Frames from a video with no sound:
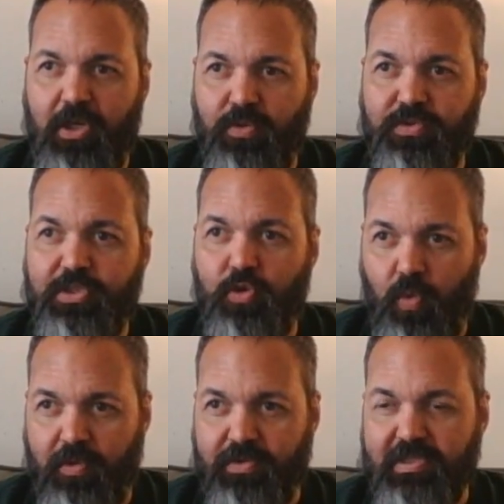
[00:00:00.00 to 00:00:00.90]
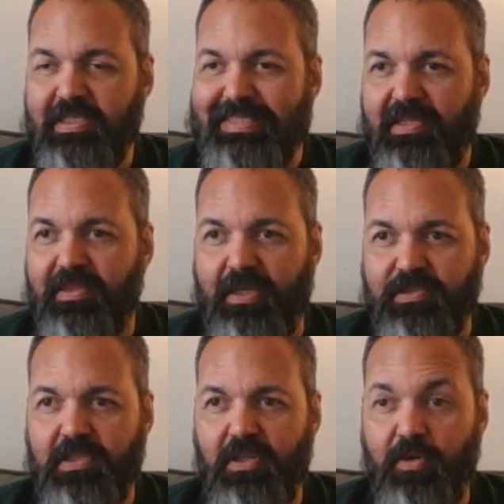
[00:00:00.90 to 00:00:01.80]
goes towards the $10,000
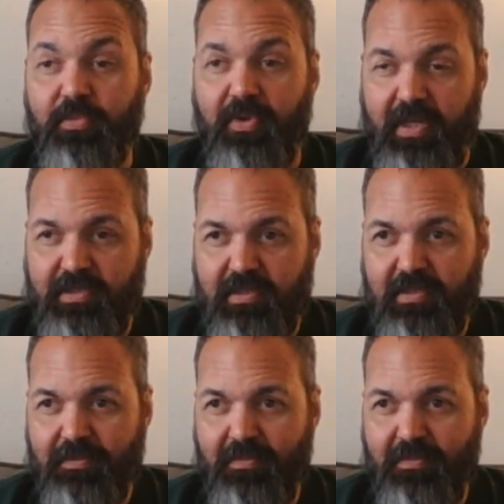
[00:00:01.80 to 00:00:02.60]
price.